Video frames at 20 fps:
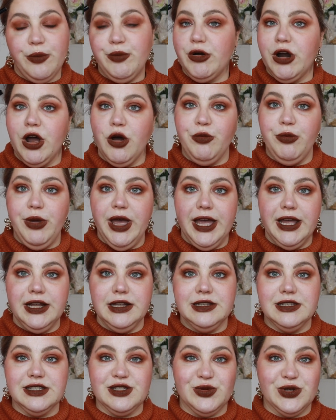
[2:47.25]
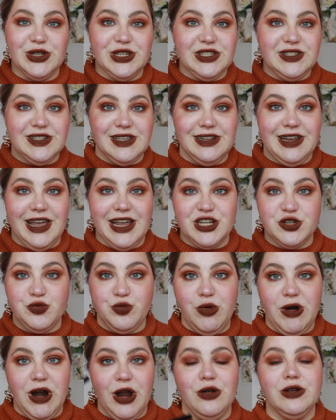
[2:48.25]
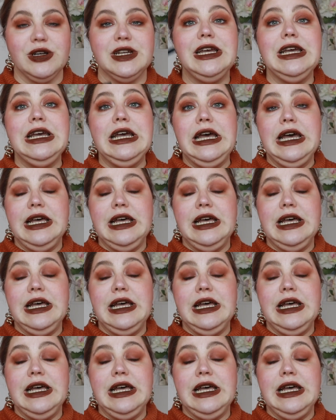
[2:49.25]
brow pen. This one is an ash brown.